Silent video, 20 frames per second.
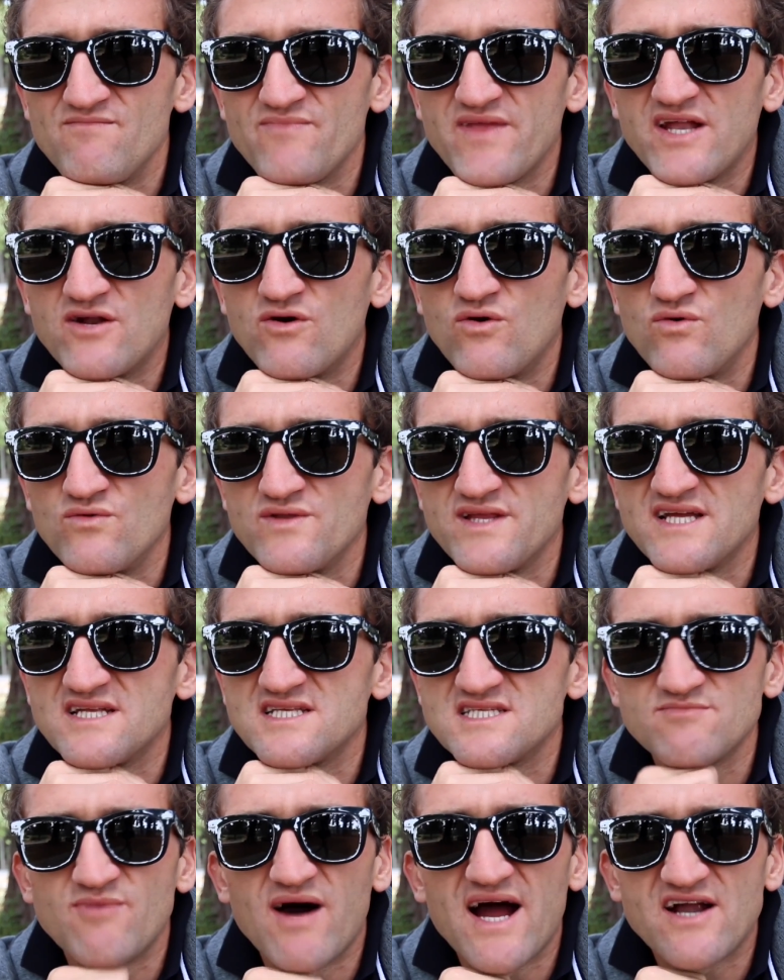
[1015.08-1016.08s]
it only
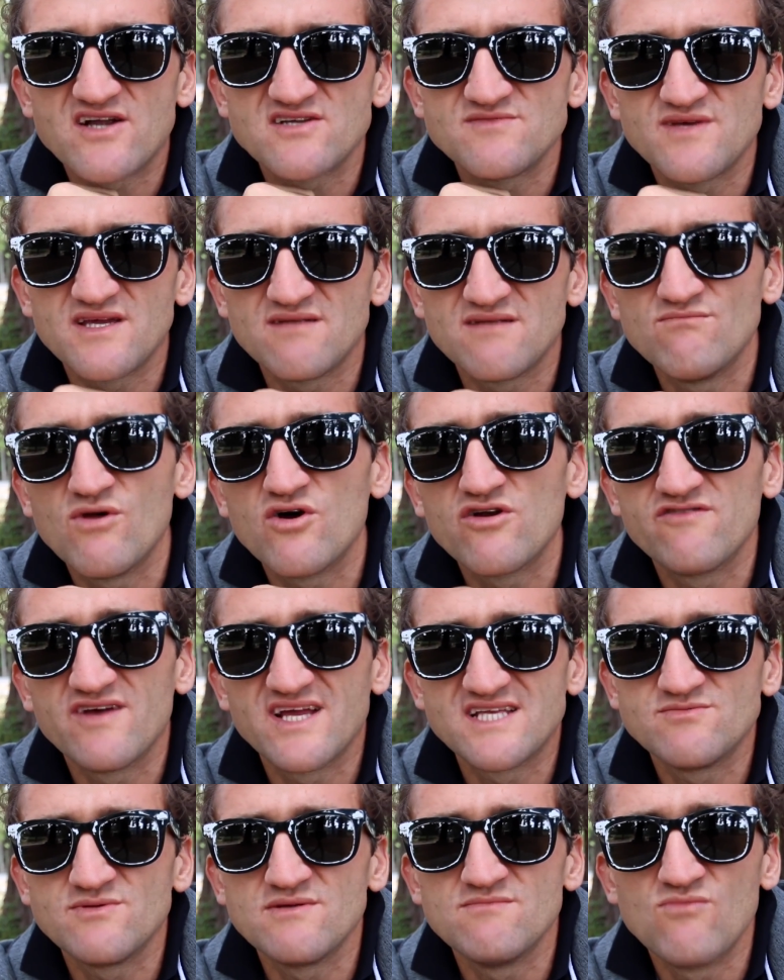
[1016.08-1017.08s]
inspires me and
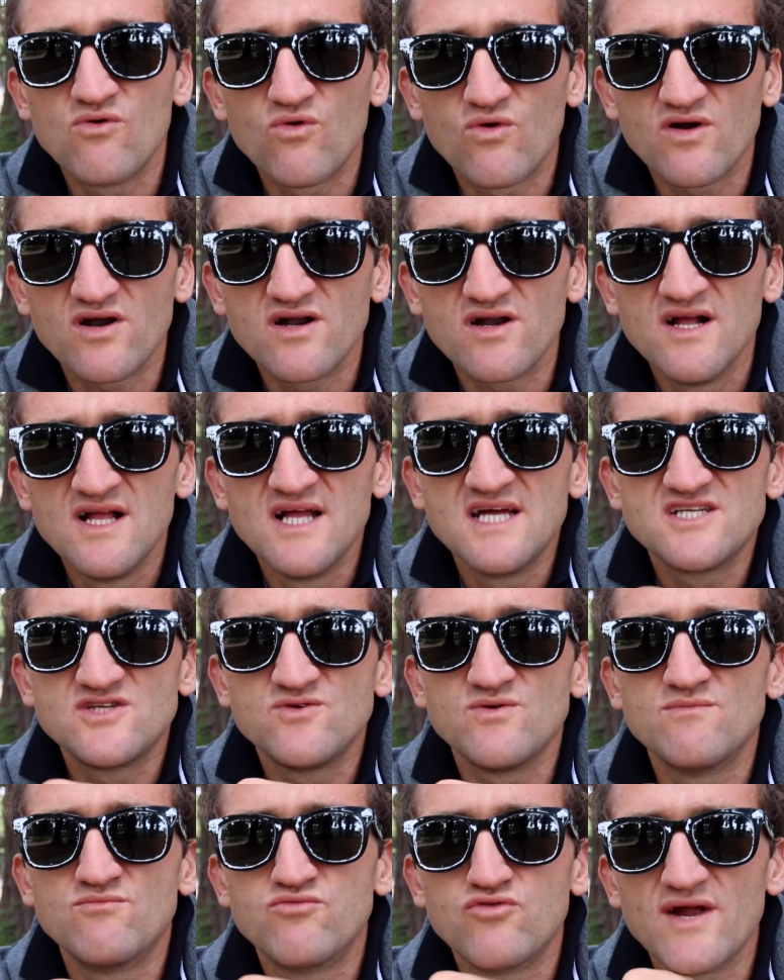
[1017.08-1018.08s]
motivates me more
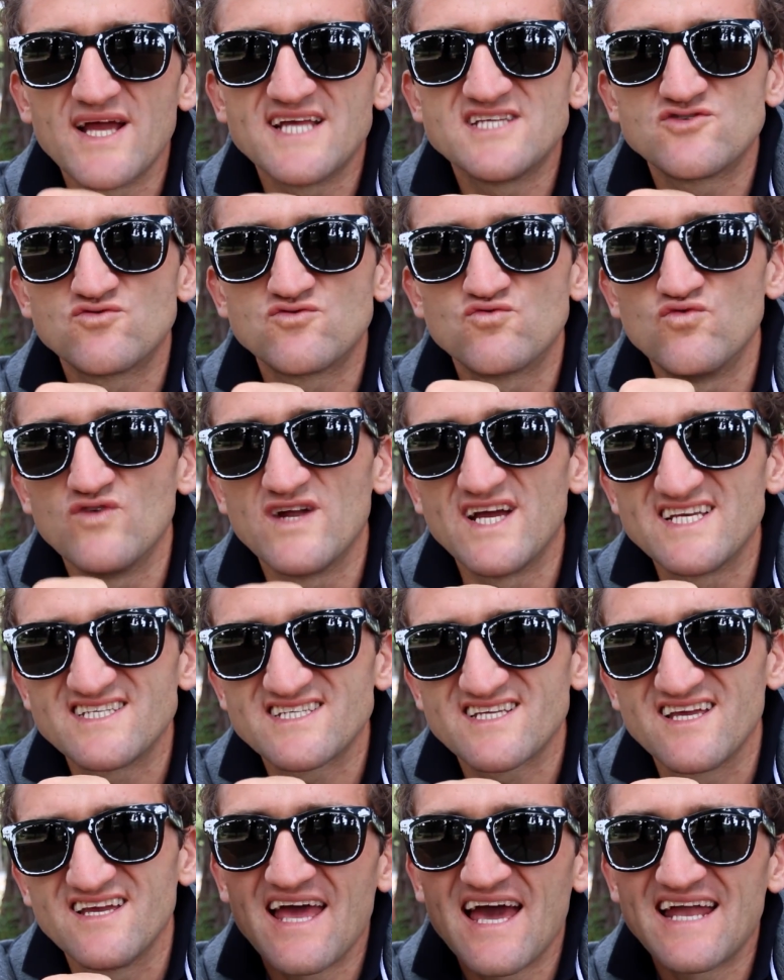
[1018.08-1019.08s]
to embrace
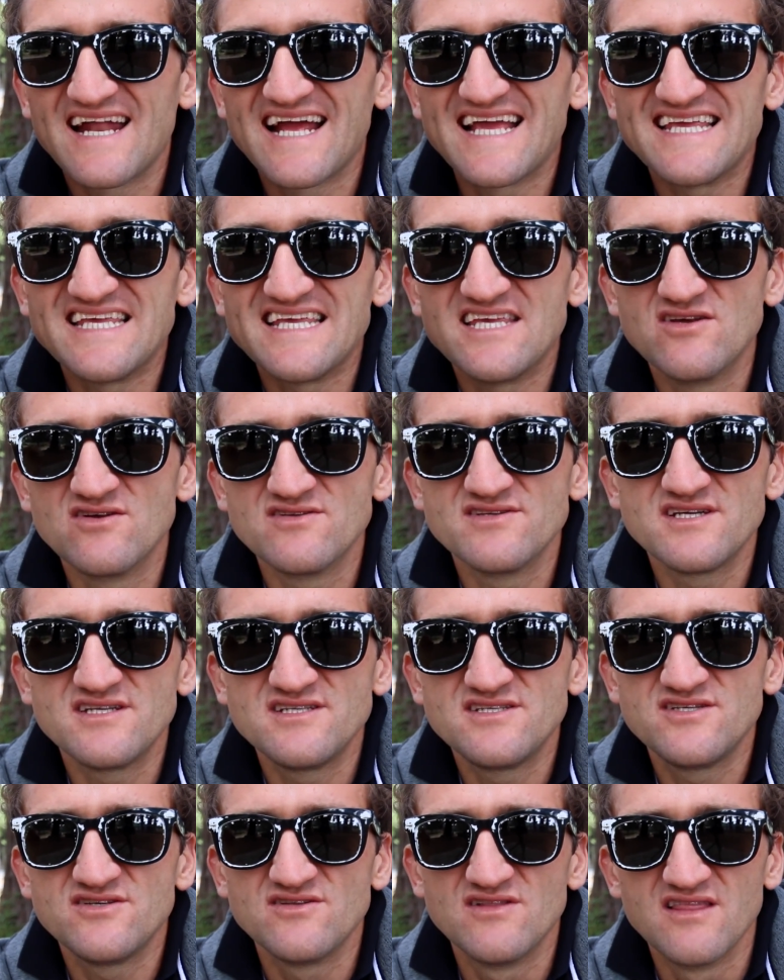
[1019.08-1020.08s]
risk. Had I
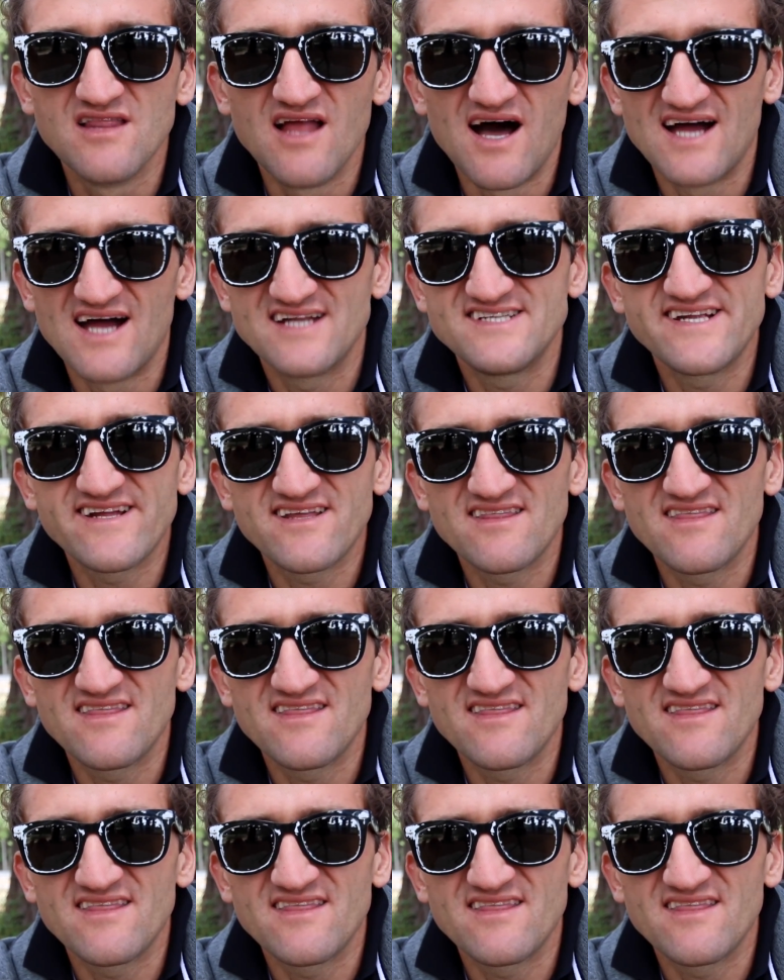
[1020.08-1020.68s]
yielded to logic